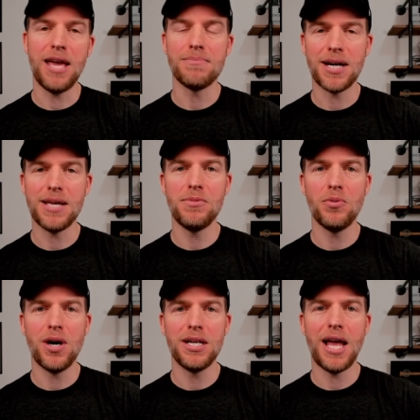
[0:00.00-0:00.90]
game, Miami
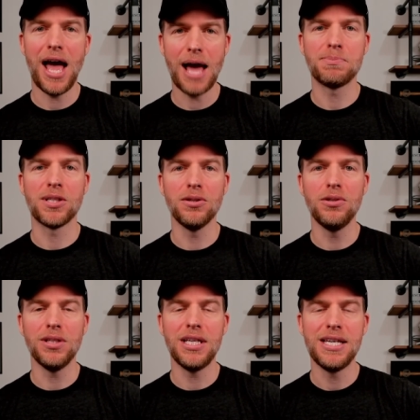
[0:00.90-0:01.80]
won.
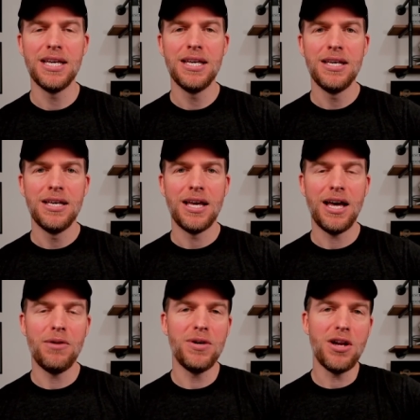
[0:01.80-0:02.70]
Absolutely.
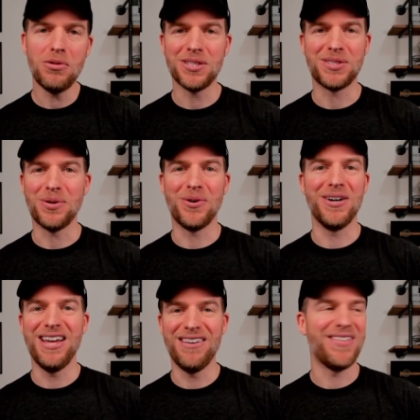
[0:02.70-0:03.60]
Uh, we know the
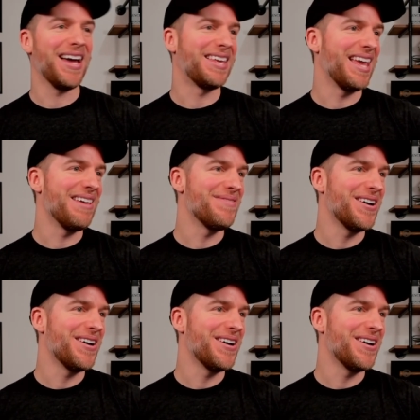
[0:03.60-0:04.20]
story of that game,